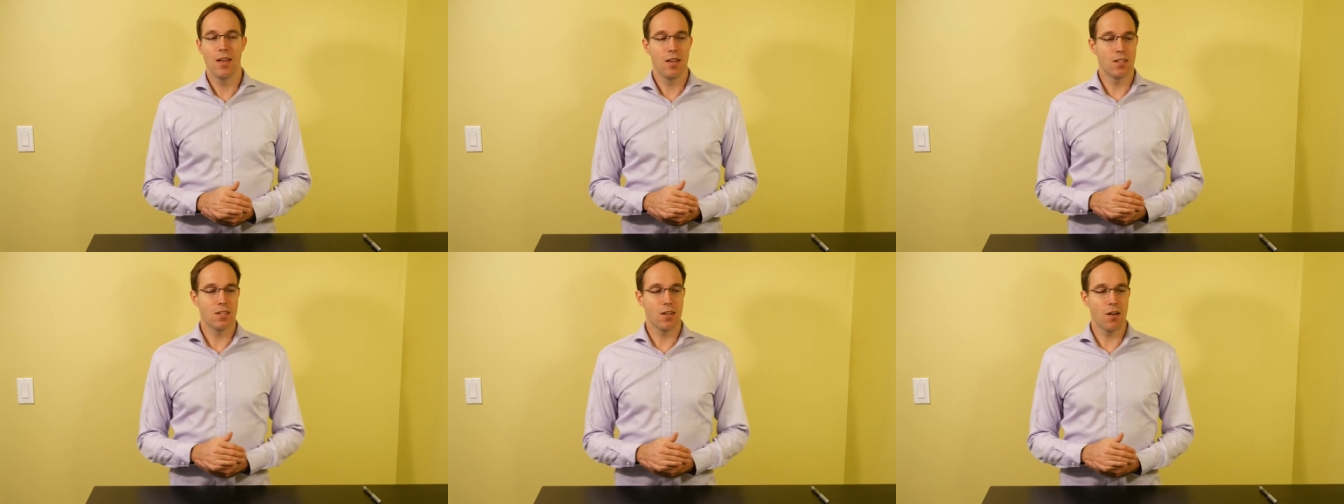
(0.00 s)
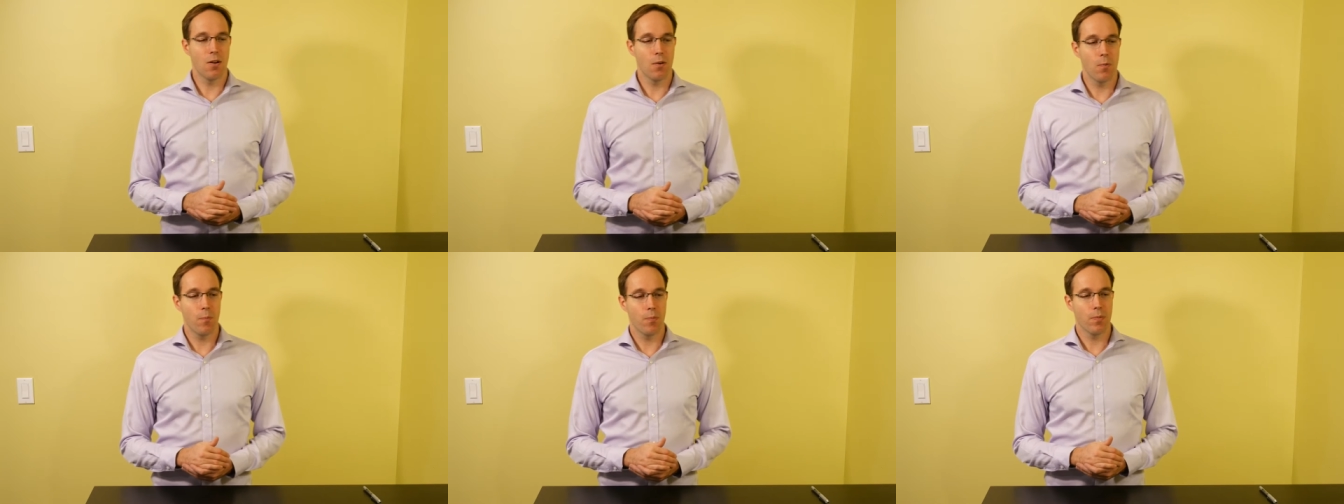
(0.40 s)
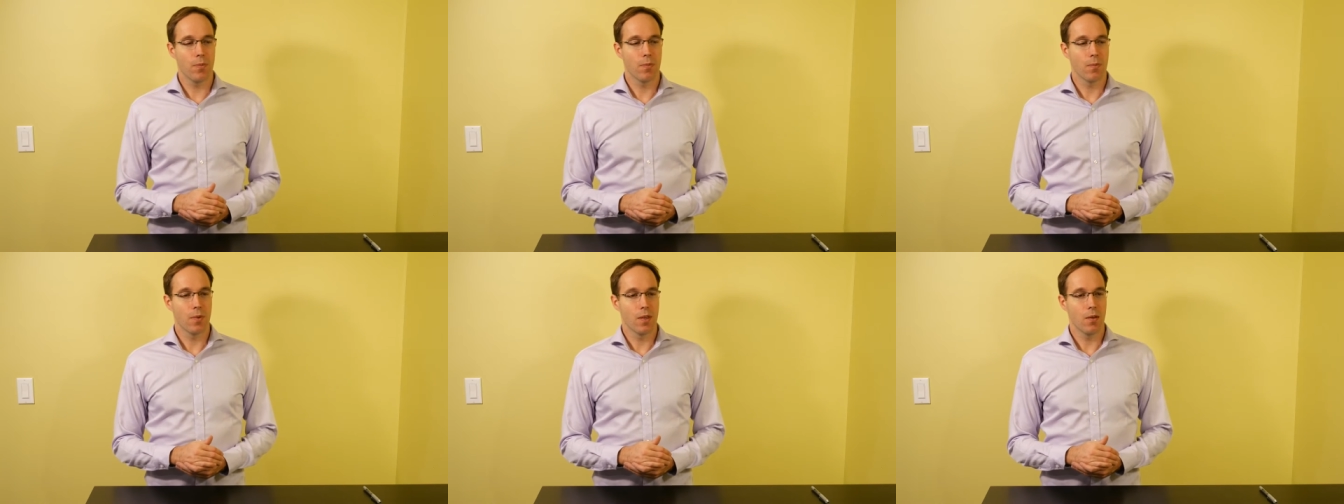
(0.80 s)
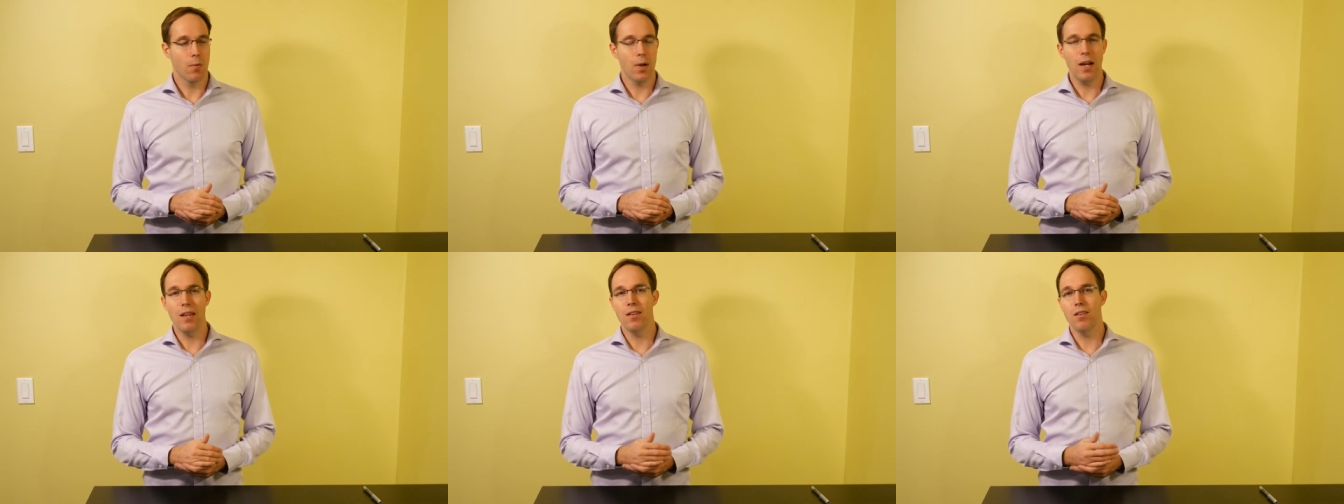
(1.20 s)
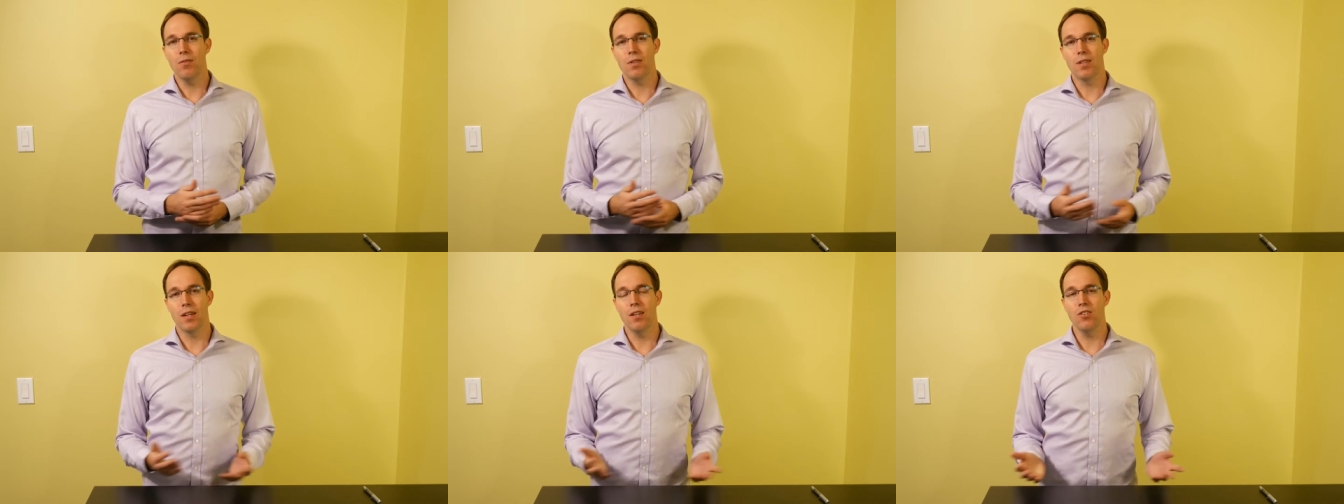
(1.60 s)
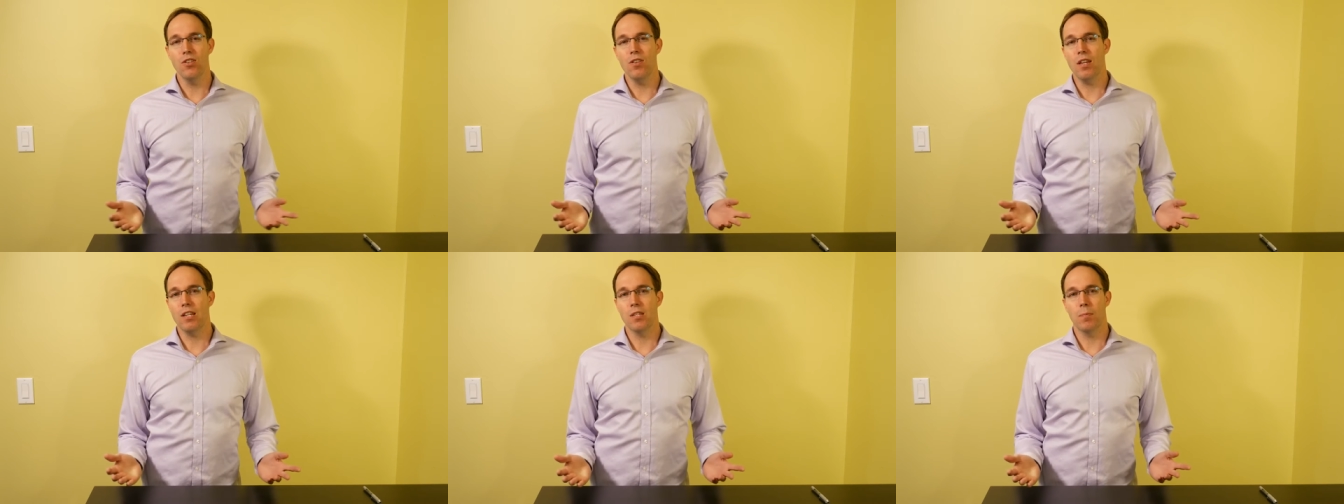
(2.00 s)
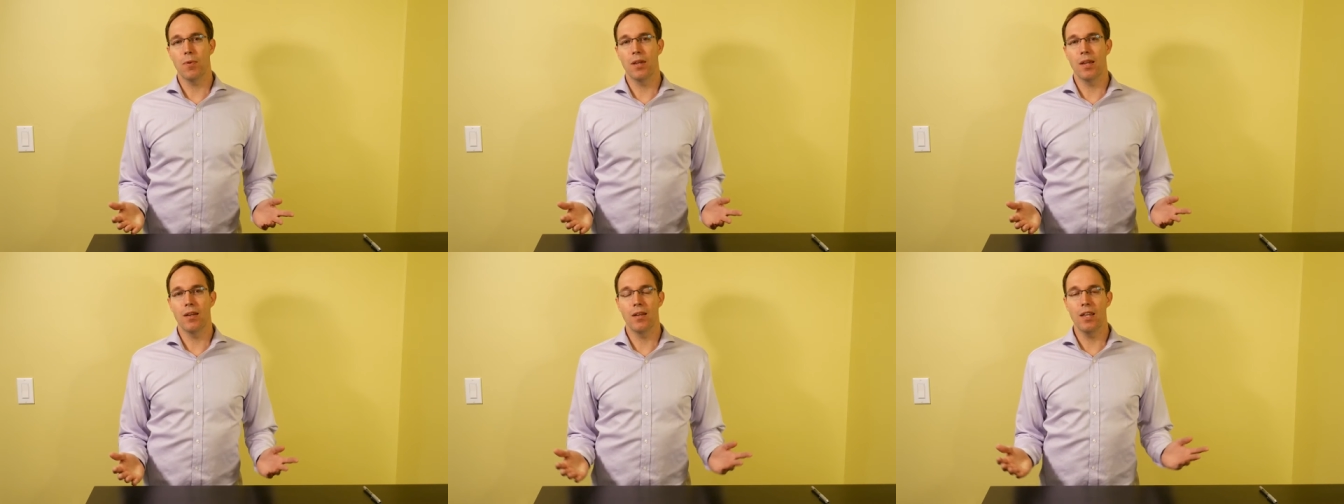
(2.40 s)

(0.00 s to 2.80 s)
So what I do is I usually explain